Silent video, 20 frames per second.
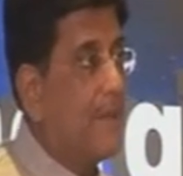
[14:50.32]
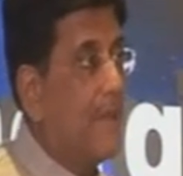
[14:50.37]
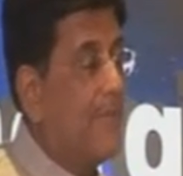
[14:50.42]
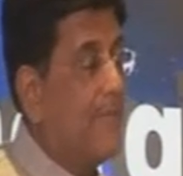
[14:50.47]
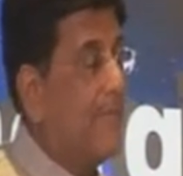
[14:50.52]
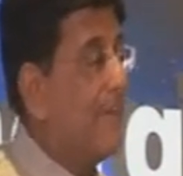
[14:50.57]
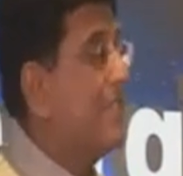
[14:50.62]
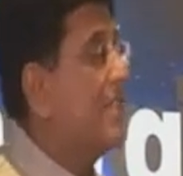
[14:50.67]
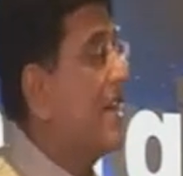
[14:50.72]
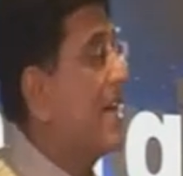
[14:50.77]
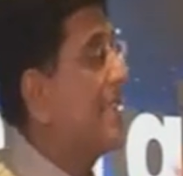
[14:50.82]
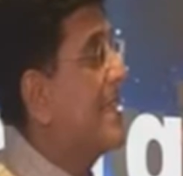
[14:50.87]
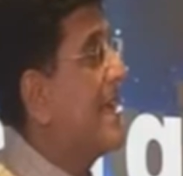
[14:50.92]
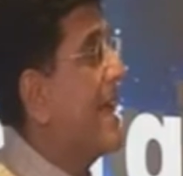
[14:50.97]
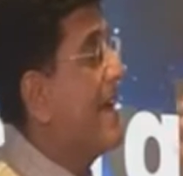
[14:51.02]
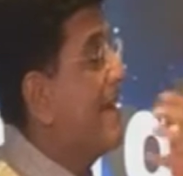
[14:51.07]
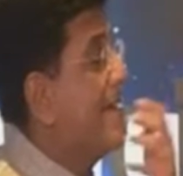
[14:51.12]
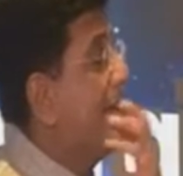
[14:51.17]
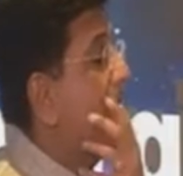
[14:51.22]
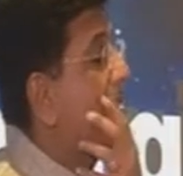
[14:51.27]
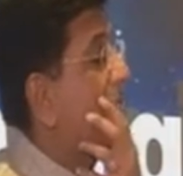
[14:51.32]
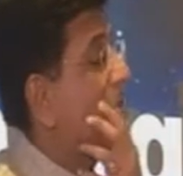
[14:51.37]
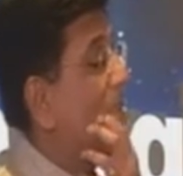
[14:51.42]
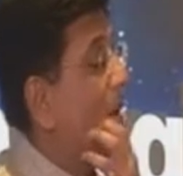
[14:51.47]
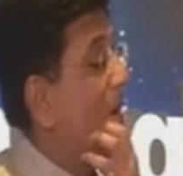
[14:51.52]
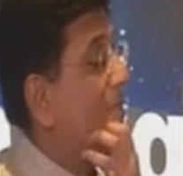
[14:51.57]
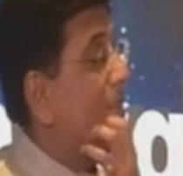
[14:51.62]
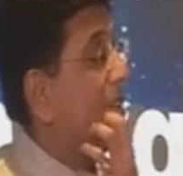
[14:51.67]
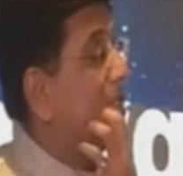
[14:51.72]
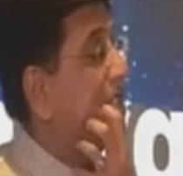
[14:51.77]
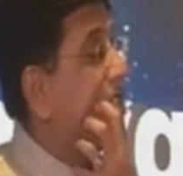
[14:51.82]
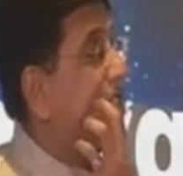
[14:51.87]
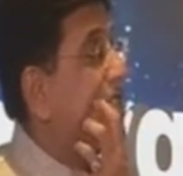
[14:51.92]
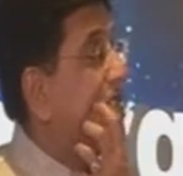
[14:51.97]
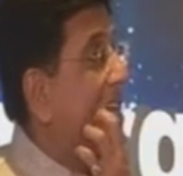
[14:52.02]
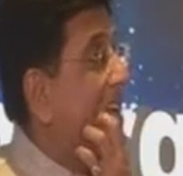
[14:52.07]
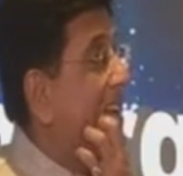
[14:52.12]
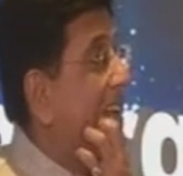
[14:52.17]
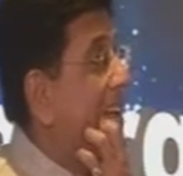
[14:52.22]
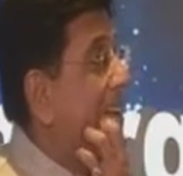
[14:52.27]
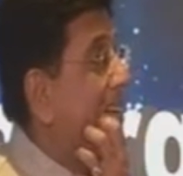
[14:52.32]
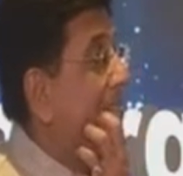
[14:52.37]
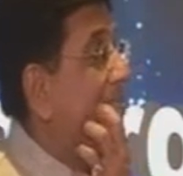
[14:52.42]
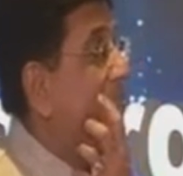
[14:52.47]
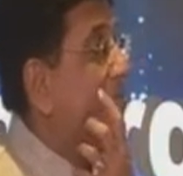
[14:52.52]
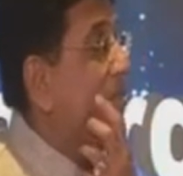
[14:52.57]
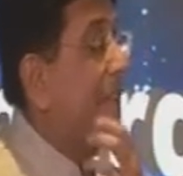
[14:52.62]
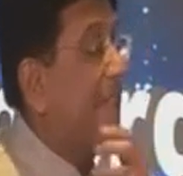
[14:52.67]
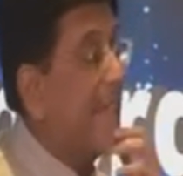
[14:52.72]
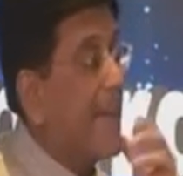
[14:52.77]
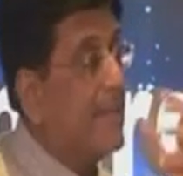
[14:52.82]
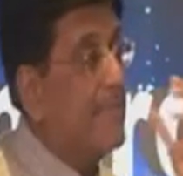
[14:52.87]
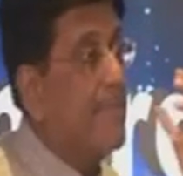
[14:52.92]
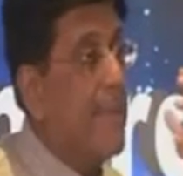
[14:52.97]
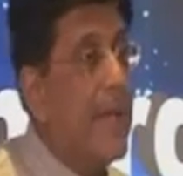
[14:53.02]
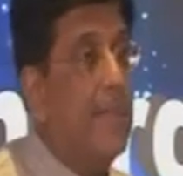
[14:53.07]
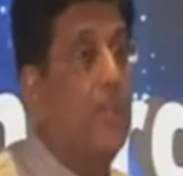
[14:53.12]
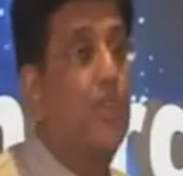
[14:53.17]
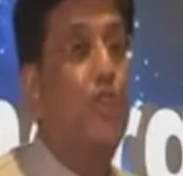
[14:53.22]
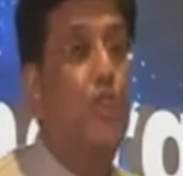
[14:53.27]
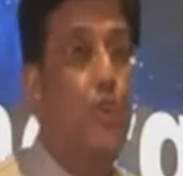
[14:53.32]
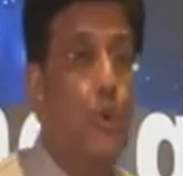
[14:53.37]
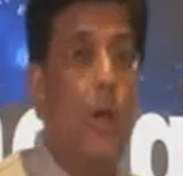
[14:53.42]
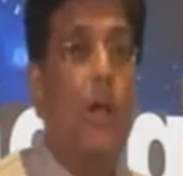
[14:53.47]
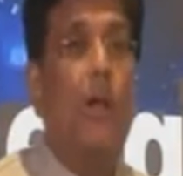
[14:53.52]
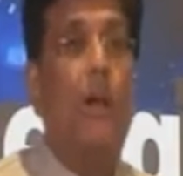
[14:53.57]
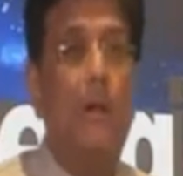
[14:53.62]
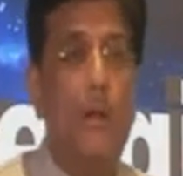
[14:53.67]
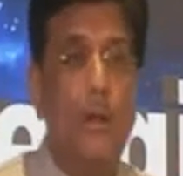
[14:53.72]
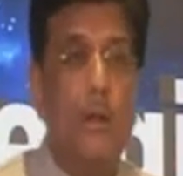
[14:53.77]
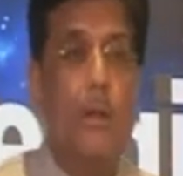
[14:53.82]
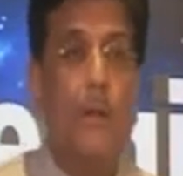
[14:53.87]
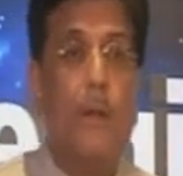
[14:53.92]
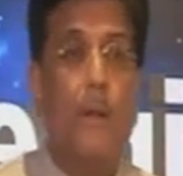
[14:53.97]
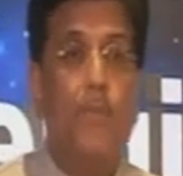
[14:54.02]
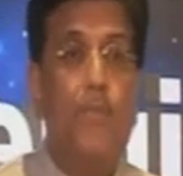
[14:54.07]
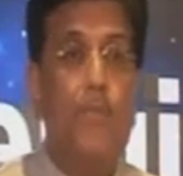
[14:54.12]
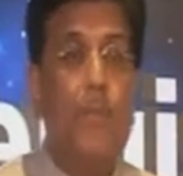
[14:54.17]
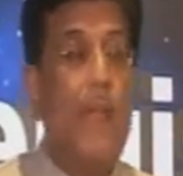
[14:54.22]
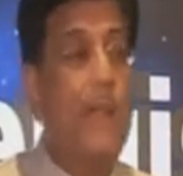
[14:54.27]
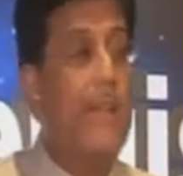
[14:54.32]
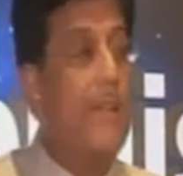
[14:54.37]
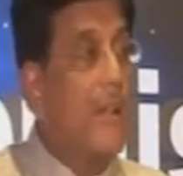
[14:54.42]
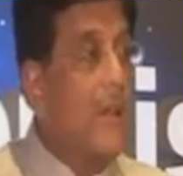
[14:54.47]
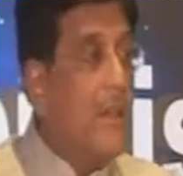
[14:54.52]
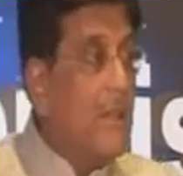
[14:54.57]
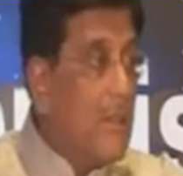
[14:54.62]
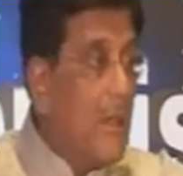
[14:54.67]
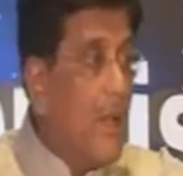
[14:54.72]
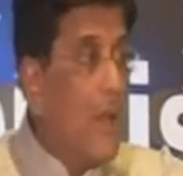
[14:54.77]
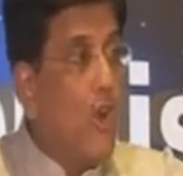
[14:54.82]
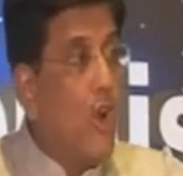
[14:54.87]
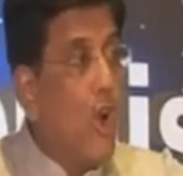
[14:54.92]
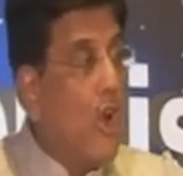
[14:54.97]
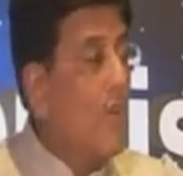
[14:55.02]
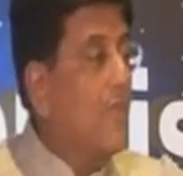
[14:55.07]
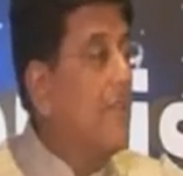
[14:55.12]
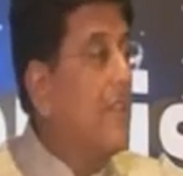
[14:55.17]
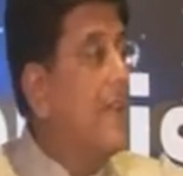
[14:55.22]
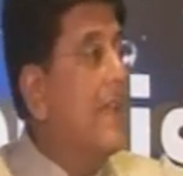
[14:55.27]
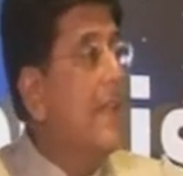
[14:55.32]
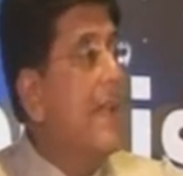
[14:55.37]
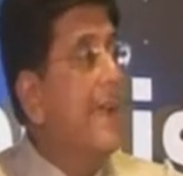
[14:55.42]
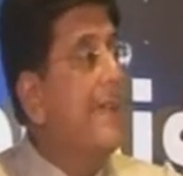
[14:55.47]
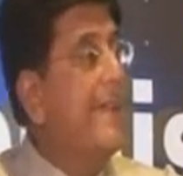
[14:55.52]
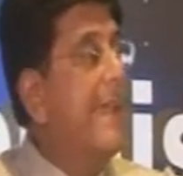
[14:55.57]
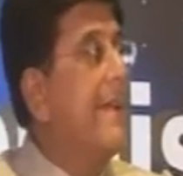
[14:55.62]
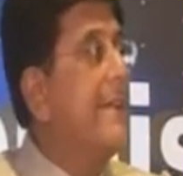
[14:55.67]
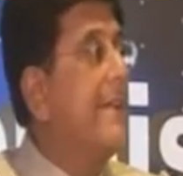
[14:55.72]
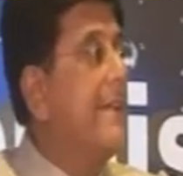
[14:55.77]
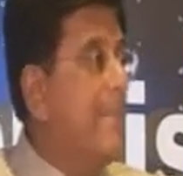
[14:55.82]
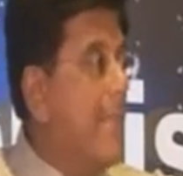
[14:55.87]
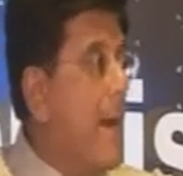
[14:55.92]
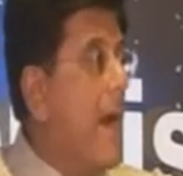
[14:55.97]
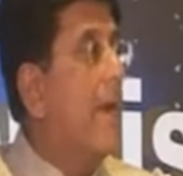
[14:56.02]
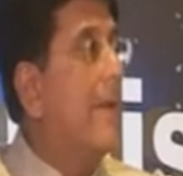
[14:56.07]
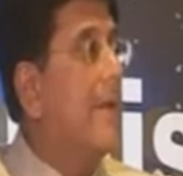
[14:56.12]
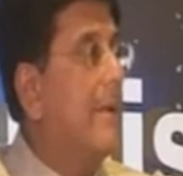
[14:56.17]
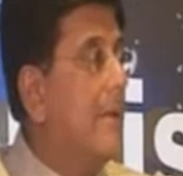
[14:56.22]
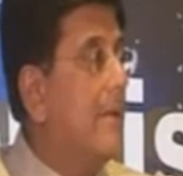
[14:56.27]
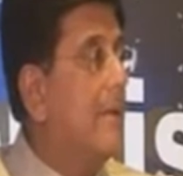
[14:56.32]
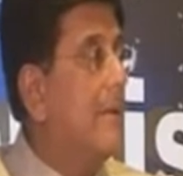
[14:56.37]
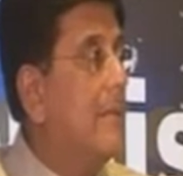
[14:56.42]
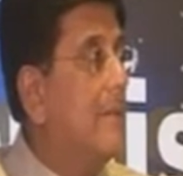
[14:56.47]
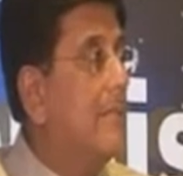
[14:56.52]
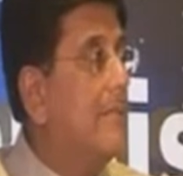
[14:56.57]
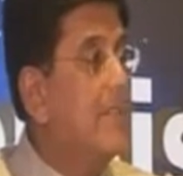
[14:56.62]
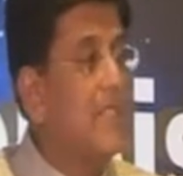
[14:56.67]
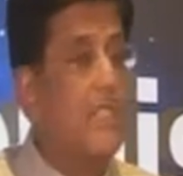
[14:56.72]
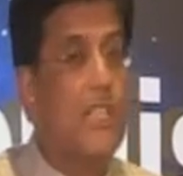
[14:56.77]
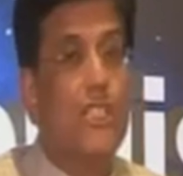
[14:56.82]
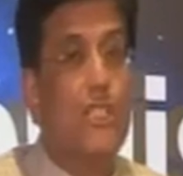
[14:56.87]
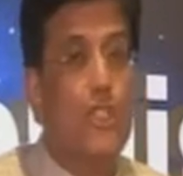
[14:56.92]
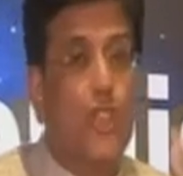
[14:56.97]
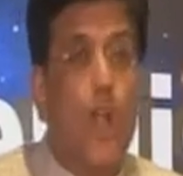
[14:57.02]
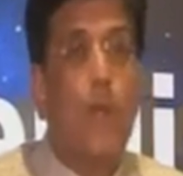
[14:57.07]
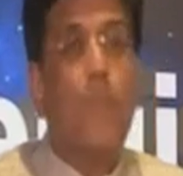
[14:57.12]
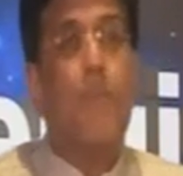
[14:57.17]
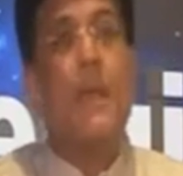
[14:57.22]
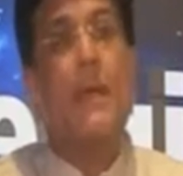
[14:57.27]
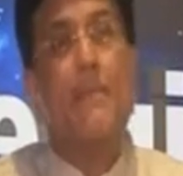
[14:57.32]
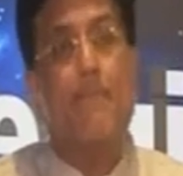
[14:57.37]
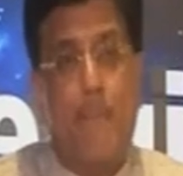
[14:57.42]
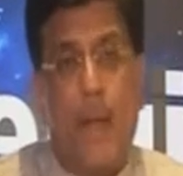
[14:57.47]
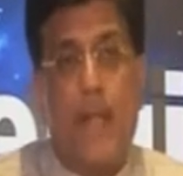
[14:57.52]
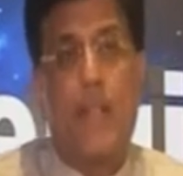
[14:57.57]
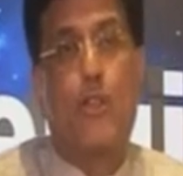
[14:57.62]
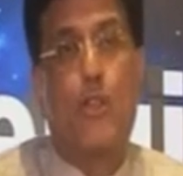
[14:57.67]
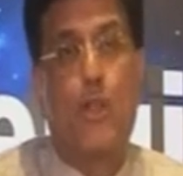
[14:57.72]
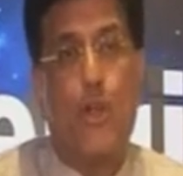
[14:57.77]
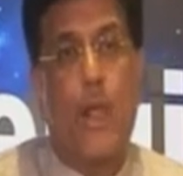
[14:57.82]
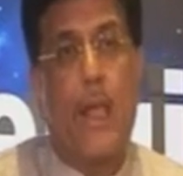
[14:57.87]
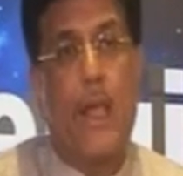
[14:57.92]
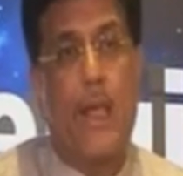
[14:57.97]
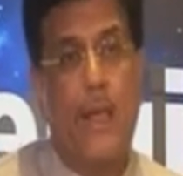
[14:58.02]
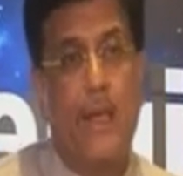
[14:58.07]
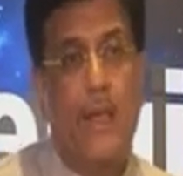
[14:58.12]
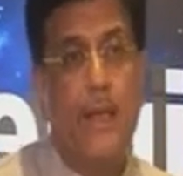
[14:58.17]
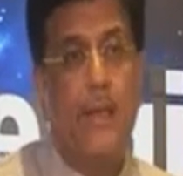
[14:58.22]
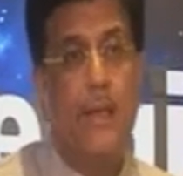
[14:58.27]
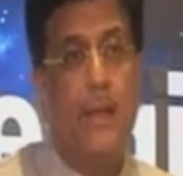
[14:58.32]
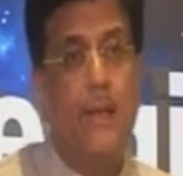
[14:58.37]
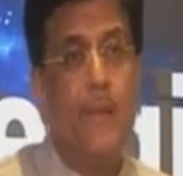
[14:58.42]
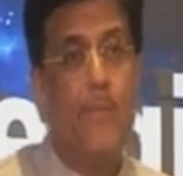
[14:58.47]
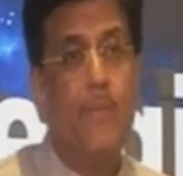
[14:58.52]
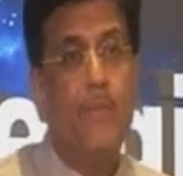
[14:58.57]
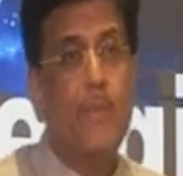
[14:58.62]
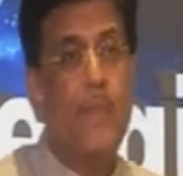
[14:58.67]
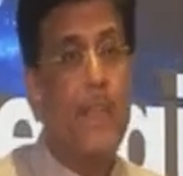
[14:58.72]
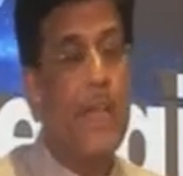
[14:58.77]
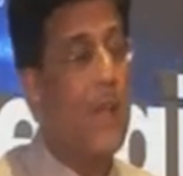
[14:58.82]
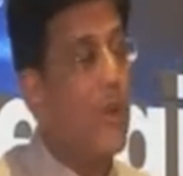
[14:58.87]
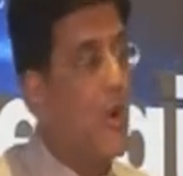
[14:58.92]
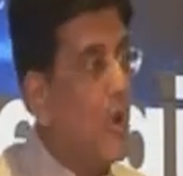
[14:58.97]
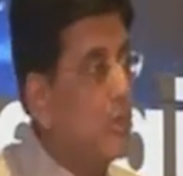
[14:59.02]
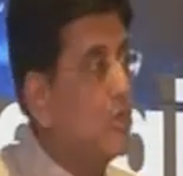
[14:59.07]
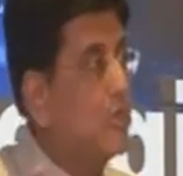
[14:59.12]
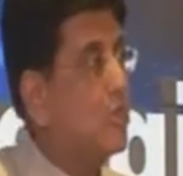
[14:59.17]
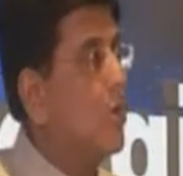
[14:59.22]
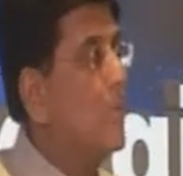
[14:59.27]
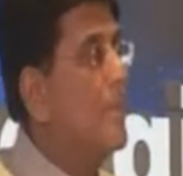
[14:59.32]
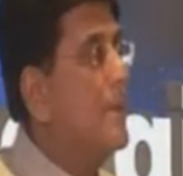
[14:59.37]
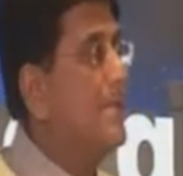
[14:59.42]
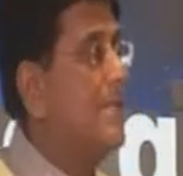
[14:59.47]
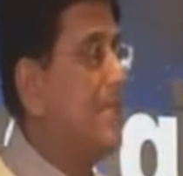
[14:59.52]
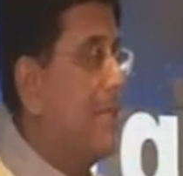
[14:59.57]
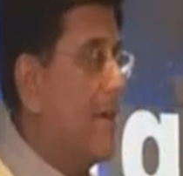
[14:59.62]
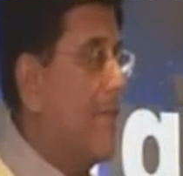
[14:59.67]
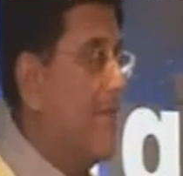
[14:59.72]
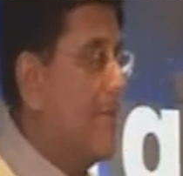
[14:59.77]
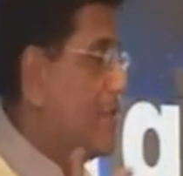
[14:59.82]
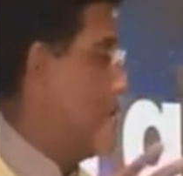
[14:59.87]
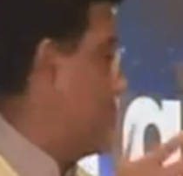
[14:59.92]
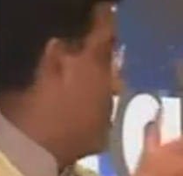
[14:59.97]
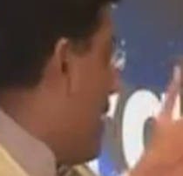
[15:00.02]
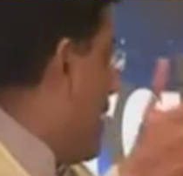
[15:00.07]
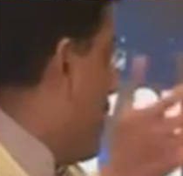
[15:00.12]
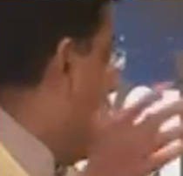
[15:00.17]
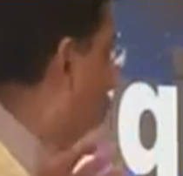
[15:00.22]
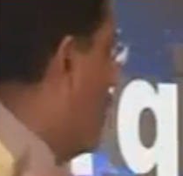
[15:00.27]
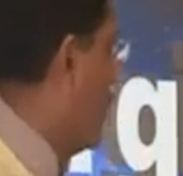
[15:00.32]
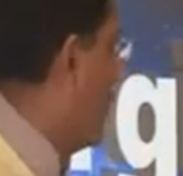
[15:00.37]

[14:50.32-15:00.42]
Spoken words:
Which are the areas by which we can make sure that a lot of the latent demand, which is not being met today, can also be serviced by all